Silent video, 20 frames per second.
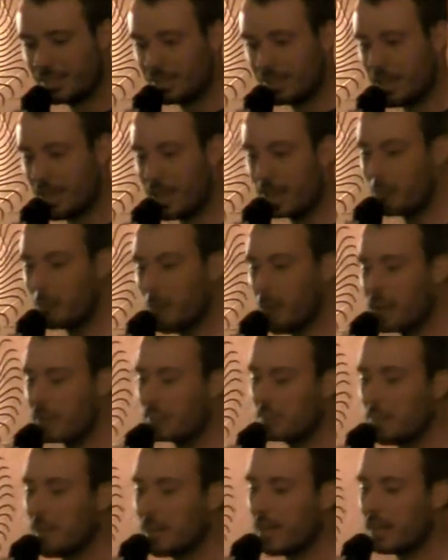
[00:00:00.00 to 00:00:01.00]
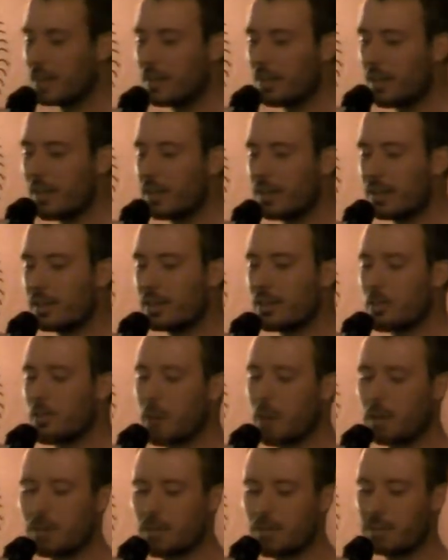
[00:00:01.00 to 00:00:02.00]
I'd washed my light
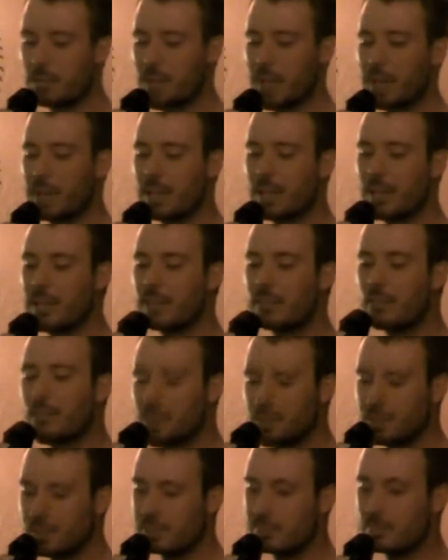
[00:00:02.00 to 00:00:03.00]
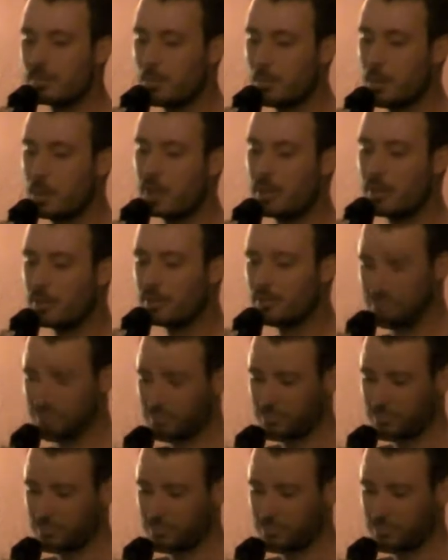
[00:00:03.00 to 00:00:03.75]
underwear with my light fuzzy sweater.